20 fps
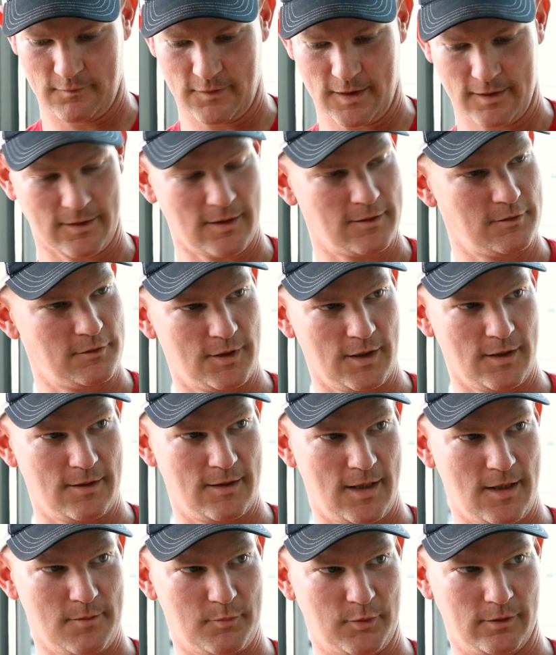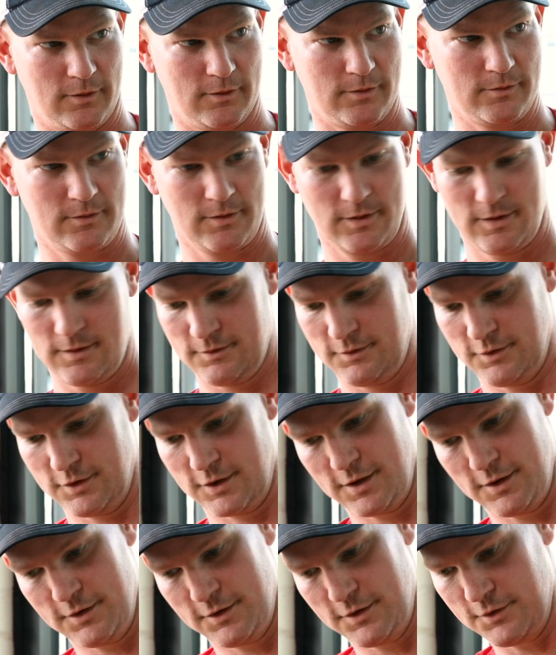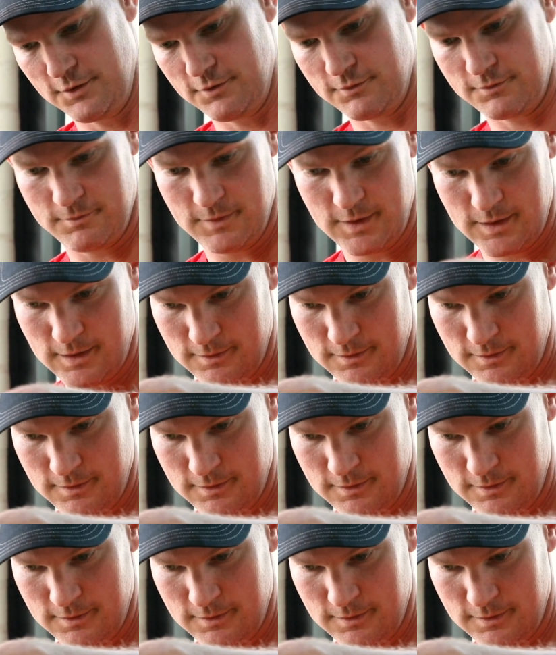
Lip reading: event that you did in April, you're going to do,